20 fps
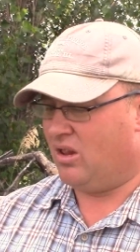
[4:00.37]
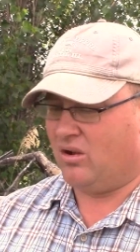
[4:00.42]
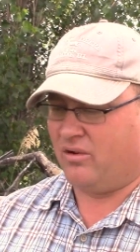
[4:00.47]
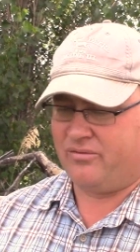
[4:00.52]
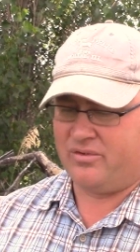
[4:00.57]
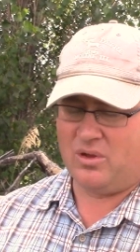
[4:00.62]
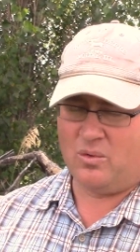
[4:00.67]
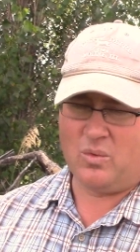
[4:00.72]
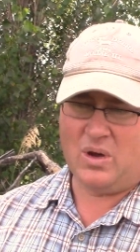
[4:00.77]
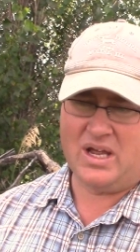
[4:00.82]

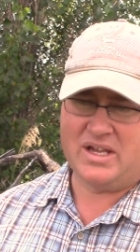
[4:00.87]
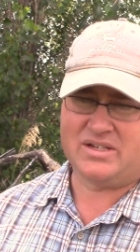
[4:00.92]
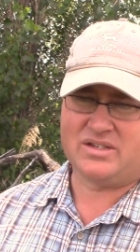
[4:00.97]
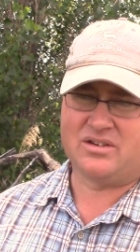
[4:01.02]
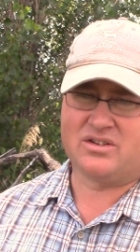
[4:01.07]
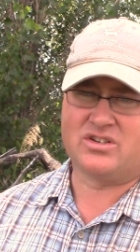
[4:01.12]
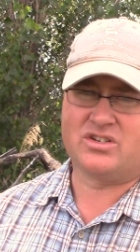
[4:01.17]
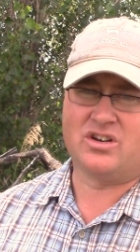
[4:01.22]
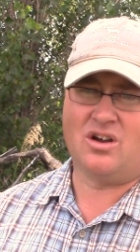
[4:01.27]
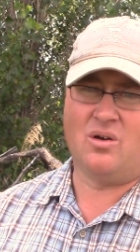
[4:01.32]
over the West
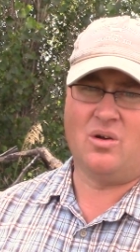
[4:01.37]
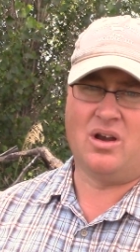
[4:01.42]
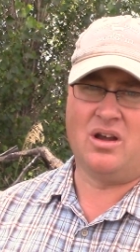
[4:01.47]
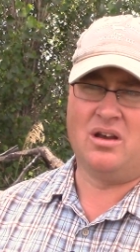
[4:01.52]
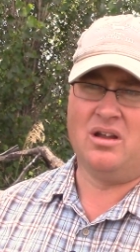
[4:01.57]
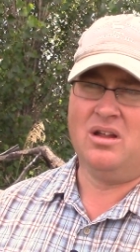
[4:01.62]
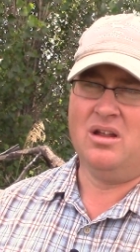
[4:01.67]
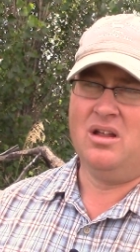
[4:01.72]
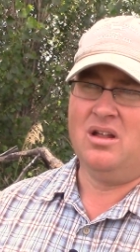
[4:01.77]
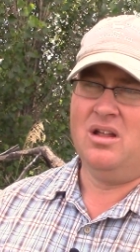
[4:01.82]
are showing,
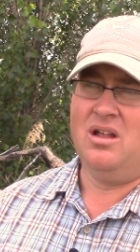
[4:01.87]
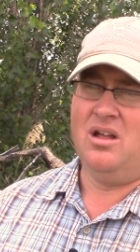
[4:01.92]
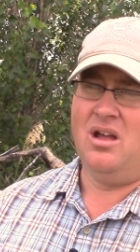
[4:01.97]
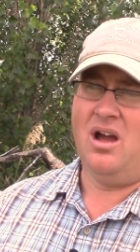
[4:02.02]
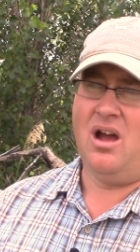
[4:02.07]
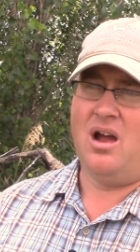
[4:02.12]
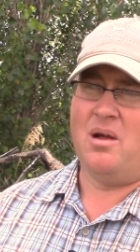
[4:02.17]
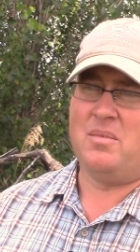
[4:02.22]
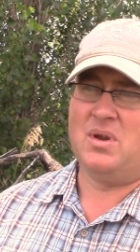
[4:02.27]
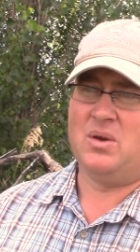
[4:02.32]

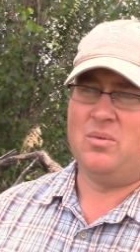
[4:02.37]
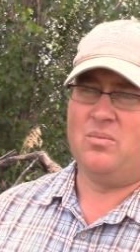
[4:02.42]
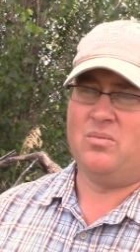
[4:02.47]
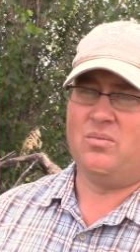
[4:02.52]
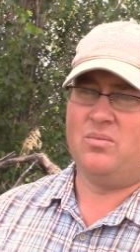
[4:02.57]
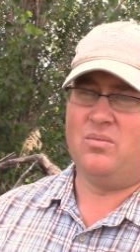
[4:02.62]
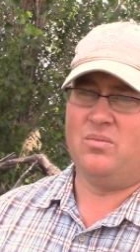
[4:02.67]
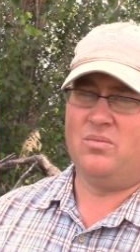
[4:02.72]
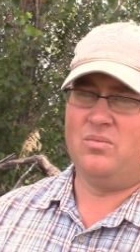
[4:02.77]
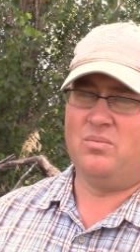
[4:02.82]
I mean,
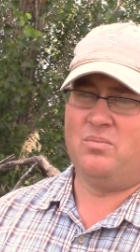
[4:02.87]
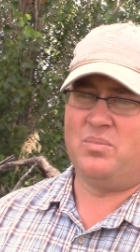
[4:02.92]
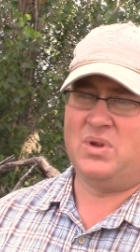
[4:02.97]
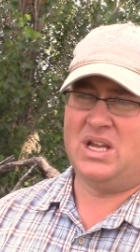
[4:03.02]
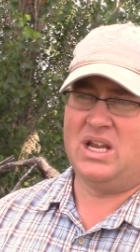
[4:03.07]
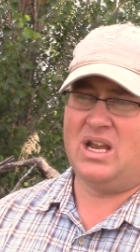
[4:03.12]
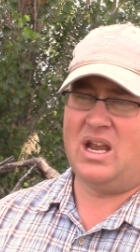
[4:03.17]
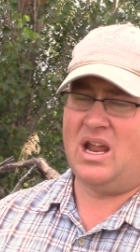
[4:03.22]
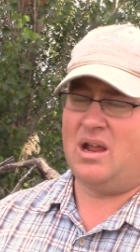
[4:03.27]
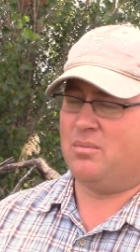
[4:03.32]

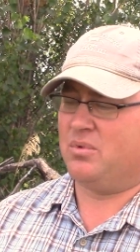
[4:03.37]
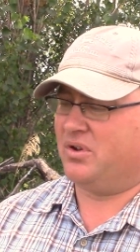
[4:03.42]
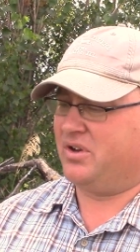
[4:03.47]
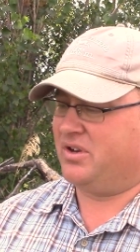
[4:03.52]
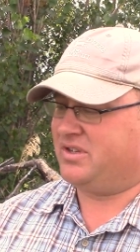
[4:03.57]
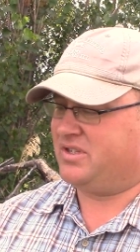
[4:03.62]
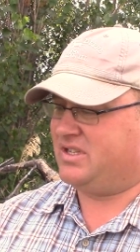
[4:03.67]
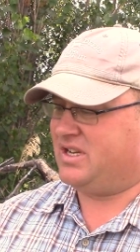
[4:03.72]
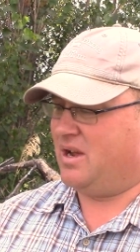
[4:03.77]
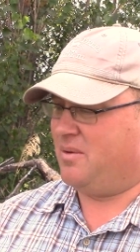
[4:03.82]
being able to
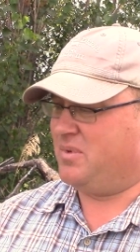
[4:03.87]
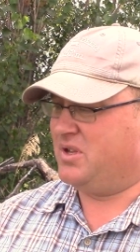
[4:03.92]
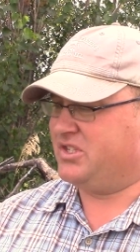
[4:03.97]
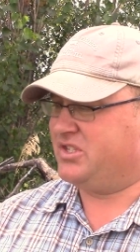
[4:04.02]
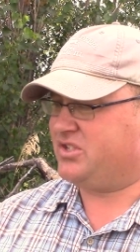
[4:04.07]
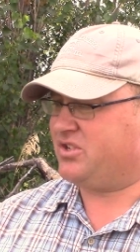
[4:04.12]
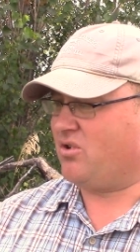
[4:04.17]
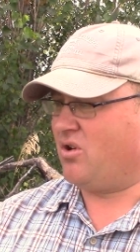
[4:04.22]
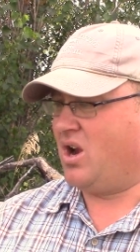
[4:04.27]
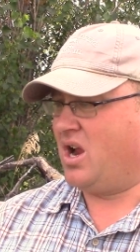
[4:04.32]

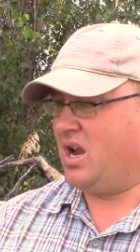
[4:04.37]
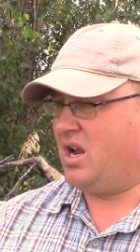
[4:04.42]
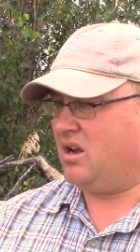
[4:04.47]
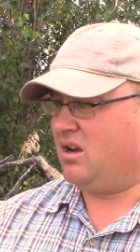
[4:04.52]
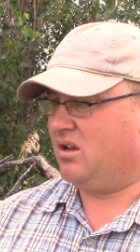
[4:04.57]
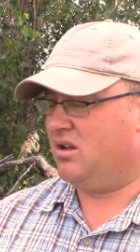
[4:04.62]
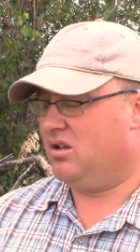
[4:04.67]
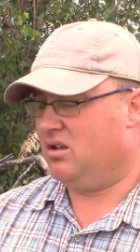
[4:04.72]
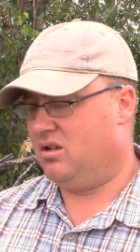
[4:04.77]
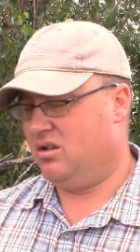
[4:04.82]
demonstrate
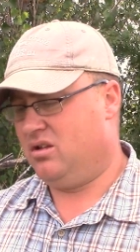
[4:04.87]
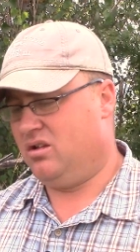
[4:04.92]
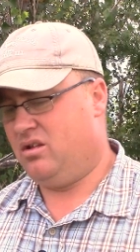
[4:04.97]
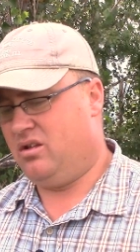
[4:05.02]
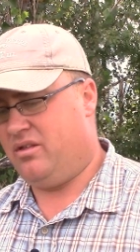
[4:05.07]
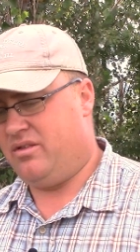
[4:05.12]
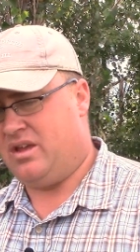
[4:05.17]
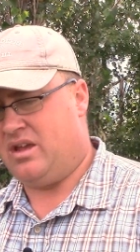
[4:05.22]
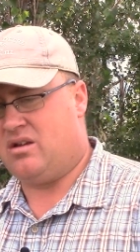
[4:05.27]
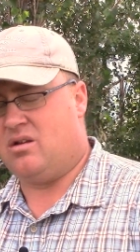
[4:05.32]

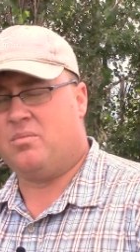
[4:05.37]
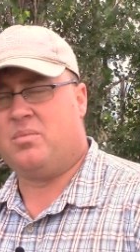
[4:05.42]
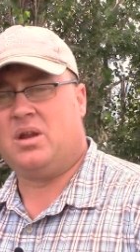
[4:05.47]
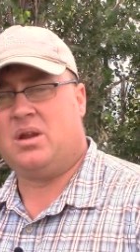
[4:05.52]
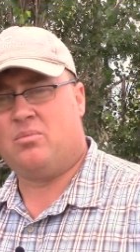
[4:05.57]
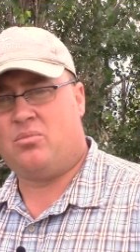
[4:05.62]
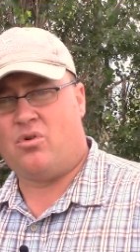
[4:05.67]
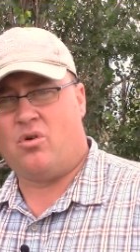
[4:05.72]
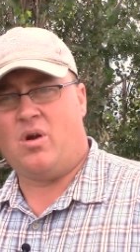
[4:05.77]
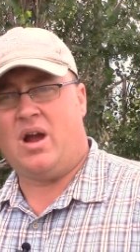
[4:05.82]
that you're
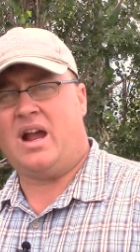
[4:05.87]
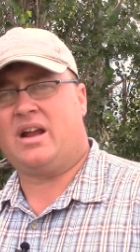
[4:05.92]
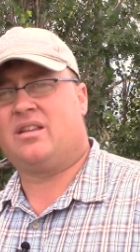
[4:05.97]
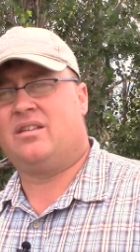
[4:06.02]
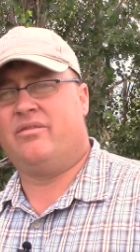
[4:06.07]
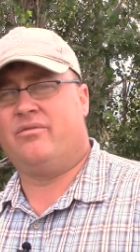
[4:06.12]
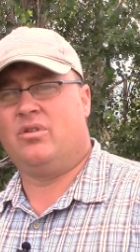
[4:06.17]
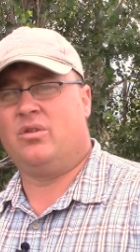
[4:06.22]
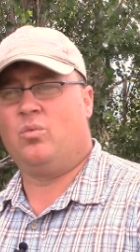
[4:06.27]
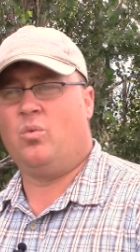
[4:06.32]
being
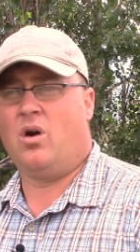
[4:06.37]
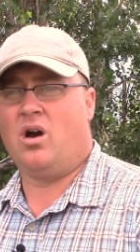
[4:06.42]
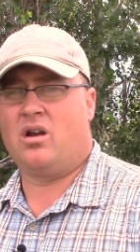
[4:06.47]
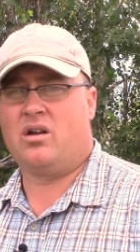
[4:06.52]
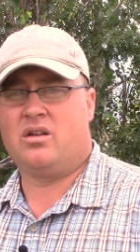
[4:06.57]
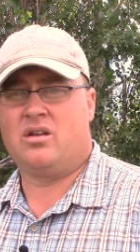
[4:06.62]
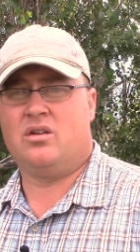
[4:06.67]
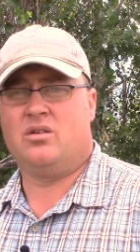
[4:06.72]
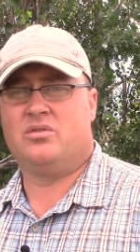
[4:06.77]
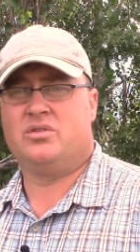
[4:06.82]
proactive with water
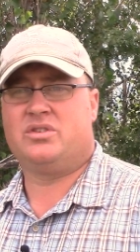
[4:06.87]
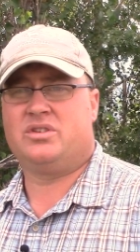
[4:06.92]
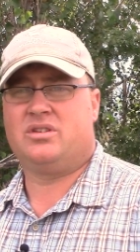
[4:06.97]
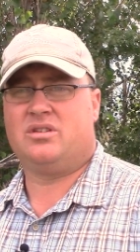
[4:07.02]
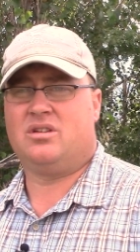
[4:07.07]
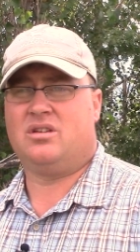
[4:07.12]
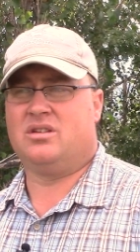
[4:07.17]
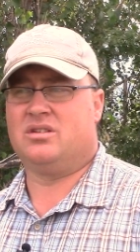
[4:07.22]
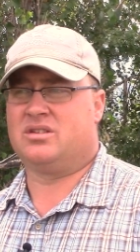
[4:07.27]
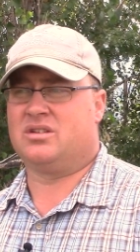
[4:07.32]
use
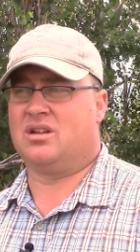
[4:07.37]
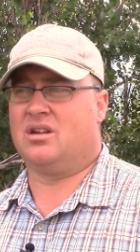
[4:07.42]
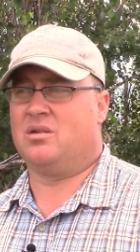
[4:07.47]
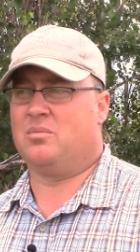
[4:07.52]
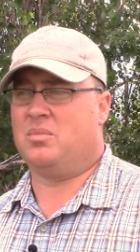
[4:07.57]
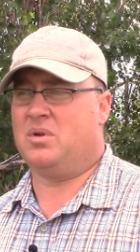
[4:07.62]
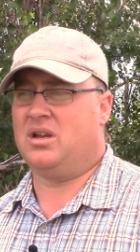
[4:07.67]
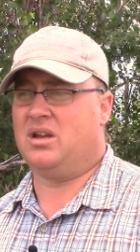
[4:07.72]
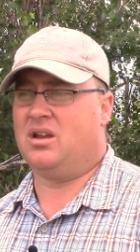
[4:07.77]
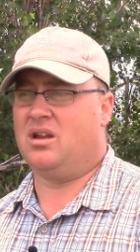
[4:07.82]
is going to
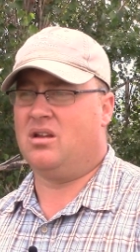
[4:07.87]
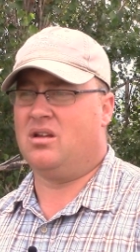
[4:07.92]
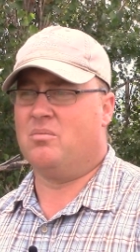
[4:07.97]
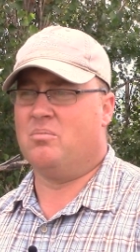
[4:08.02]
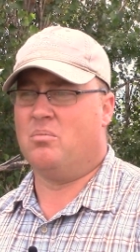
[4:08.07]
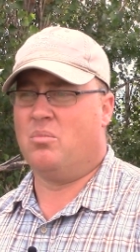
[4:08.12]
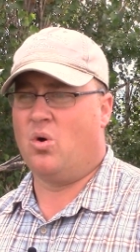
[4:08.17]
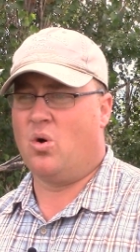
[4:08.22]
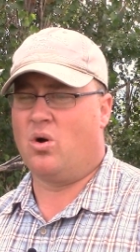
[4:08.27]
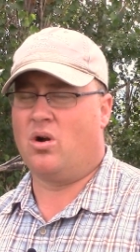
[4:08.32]
be
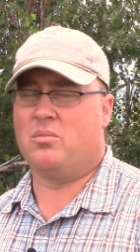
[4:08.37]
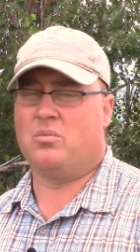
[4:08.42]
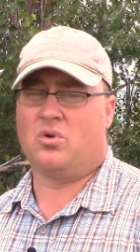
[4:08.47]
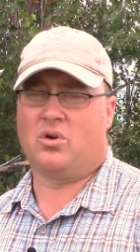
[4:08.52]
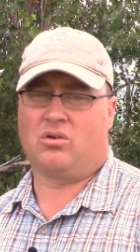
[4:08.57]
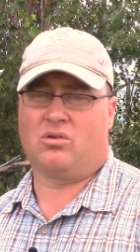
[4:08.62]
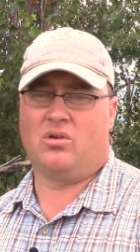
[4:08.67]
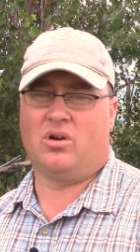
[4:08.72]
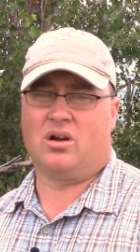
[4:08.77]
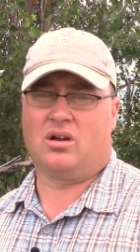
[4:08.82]
more and
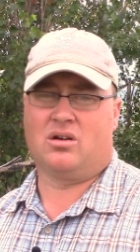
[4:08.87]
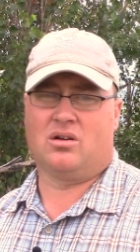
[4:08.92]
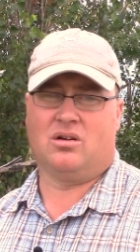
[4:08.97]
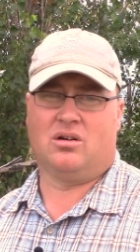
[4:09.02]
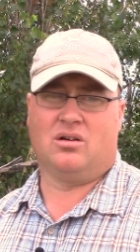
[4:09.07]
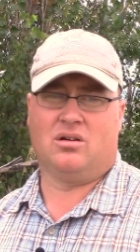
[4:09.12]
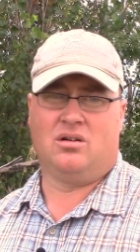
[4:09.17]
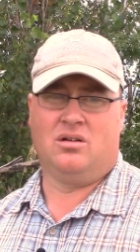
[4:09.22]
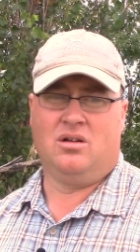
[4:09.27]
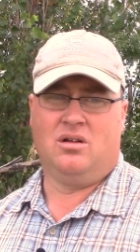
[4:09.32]
more
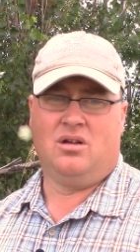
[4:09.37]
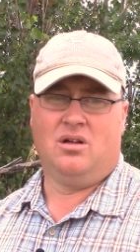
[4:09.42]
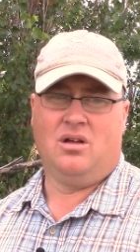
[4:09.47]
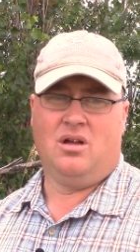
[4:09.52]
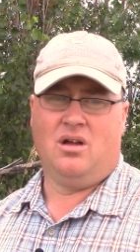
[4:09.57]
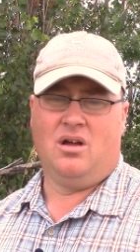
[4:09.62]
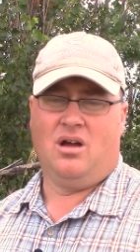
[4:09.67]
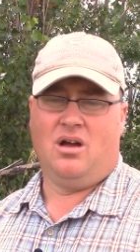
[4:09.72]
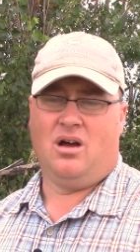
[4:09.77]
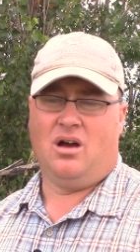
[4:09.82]
critical
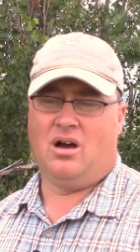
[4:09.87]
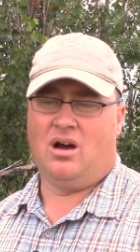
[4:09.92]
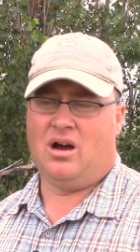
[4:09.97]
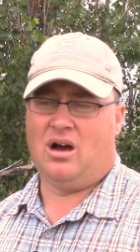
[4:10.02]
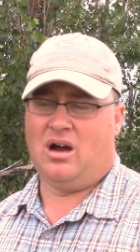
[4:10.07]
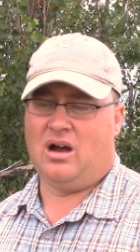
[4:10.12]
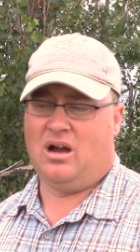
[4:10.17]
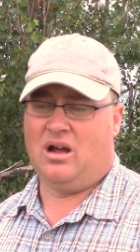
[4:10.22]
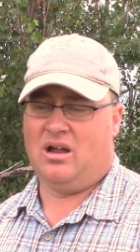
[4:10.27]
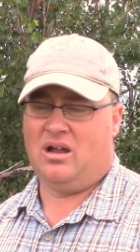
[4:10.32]

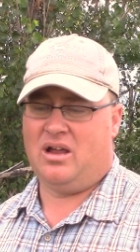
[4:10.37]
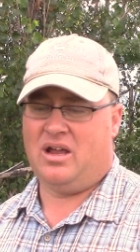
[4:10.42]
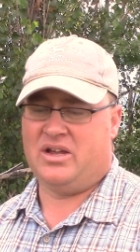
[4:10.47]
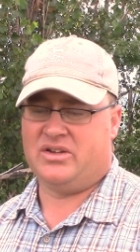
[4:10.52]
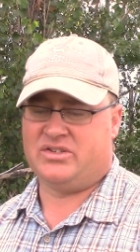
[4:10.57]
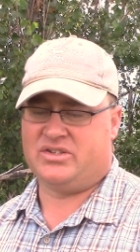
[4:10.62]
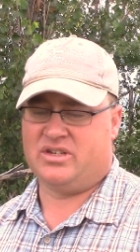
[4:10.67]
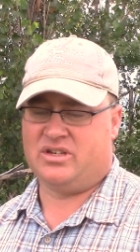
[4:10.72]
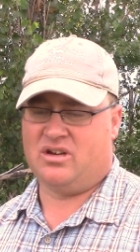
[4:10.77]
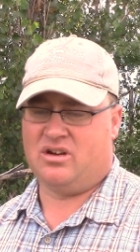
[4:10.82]

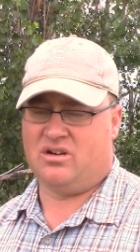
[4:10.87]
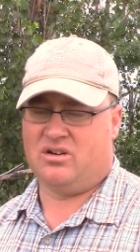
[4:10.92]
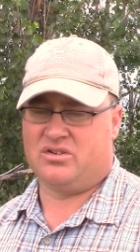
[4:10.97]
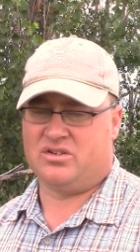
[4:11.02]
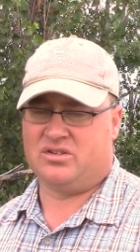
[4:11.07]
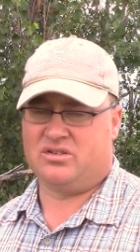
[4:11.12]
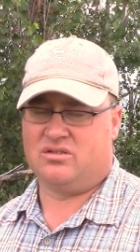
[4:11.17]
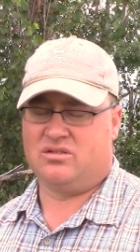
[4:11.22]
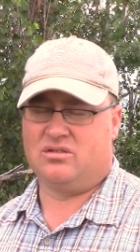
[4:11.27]
as the years